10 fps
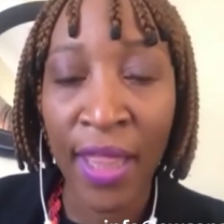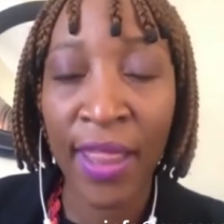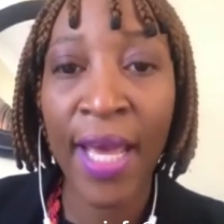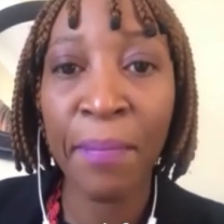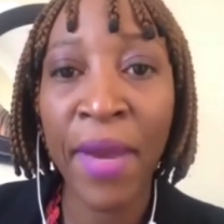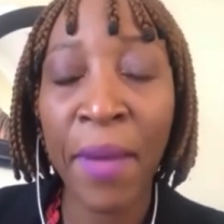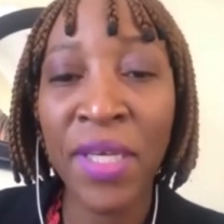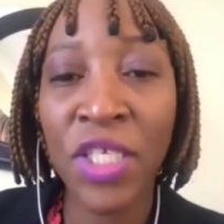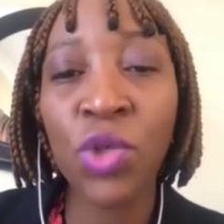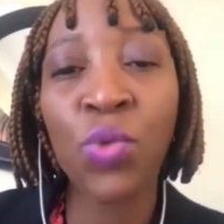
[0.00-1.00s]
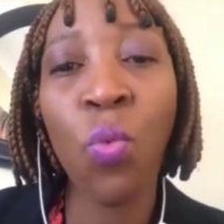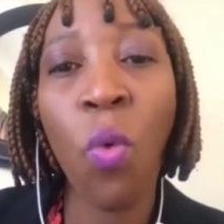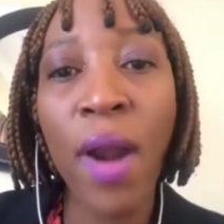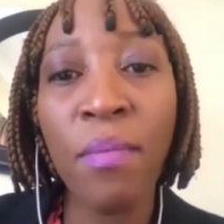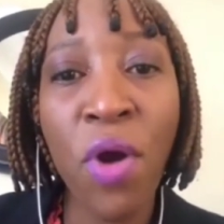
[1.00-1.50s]
there may be just
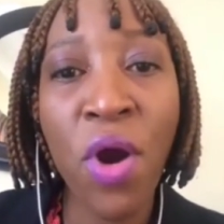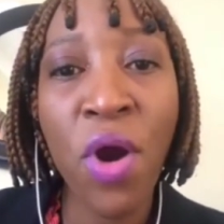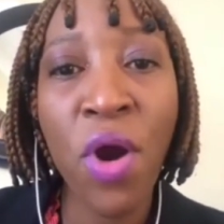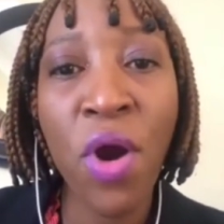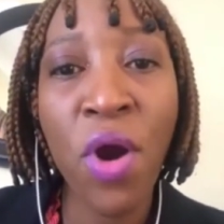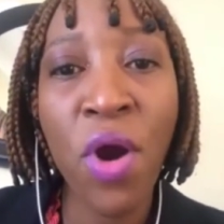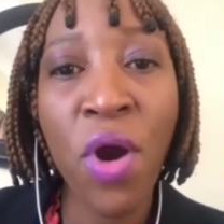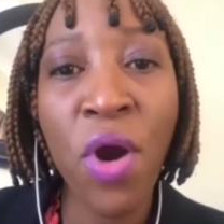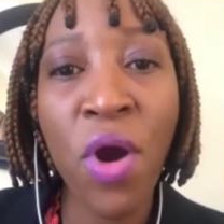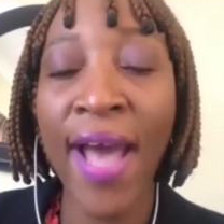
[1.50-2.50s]
one person that God